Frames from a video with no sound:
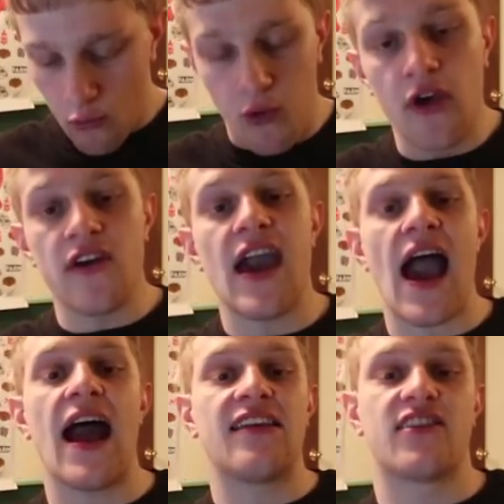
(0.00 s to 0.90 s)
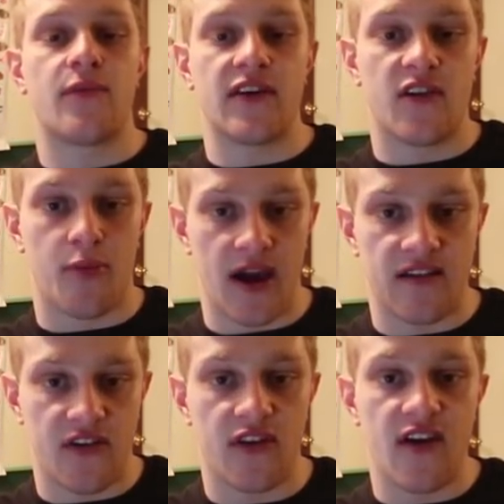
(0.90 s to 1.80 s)
really had something to
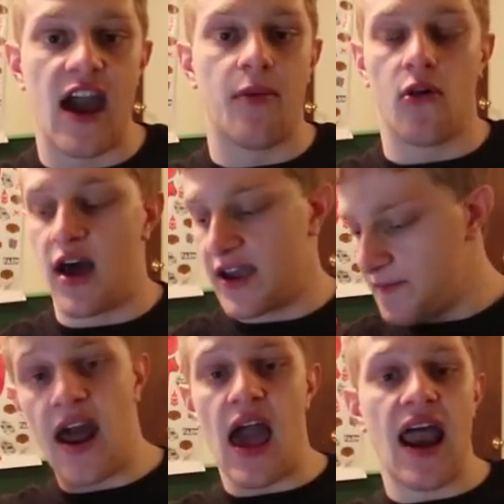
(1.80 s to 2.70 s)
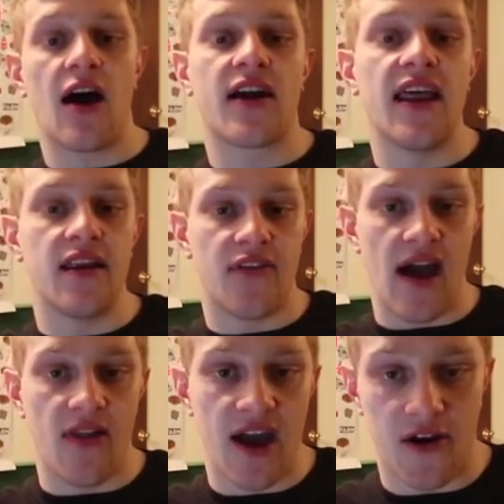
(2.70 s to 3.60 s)
bring to the table. Like, and, and I'll get into
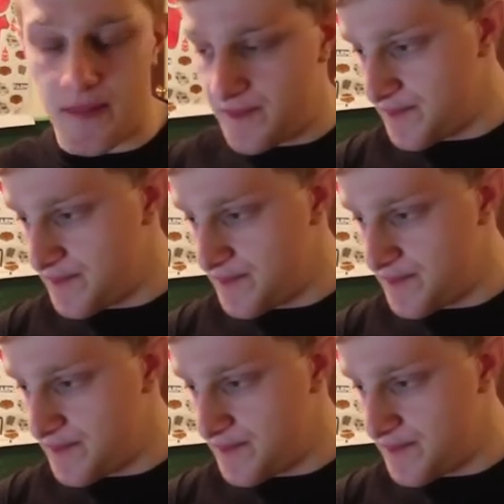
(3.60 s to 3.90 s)
that later.